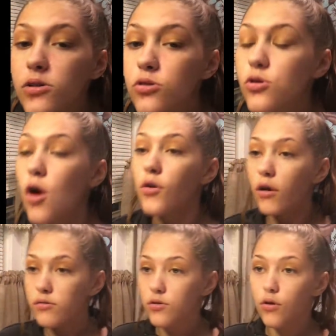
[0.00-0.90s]
So
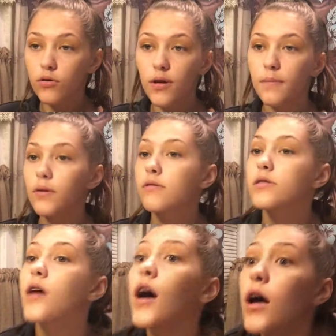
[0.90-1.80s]
now it's gold on both
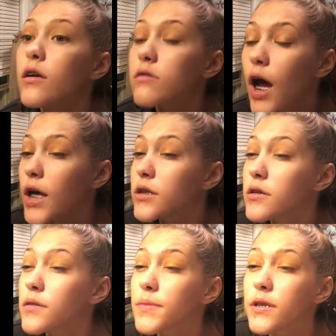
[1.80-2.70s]
sides. I just
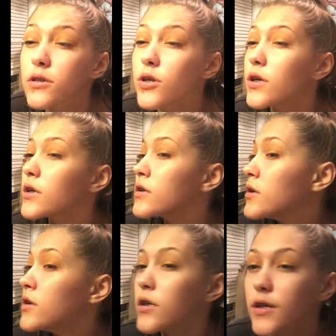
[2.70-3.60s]
kind of make sure
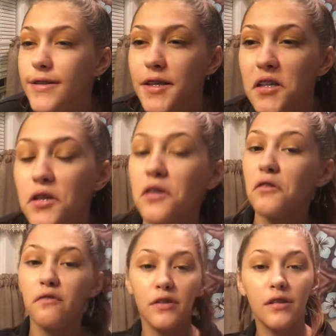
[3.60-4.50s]
it's like
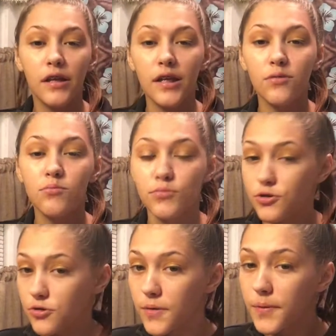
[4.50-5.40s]
evenly
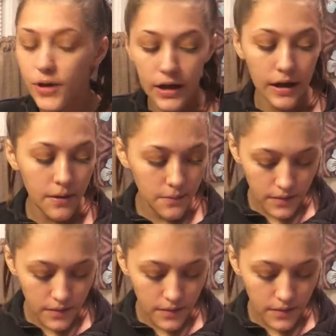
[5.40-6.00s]
distributed.